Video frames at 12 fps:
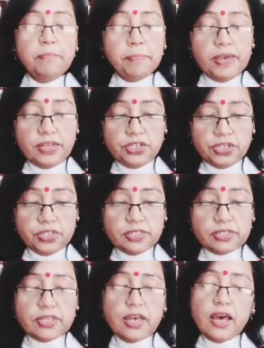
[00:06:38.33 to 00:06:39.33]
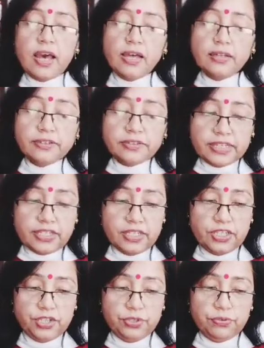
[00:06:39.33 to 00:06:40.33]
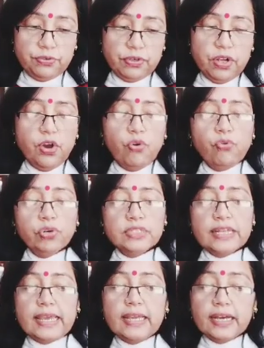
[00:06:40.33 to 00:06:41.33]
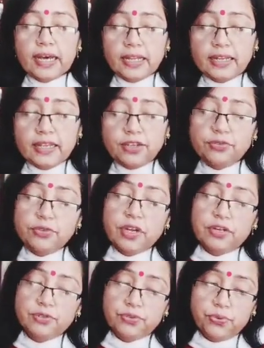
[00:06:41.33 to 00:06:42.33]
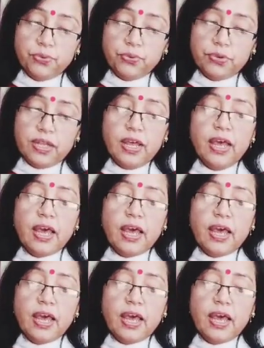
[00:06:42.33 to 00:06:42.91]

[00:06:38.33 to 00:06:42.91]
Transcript: patience and gratitude was like honey to her soul,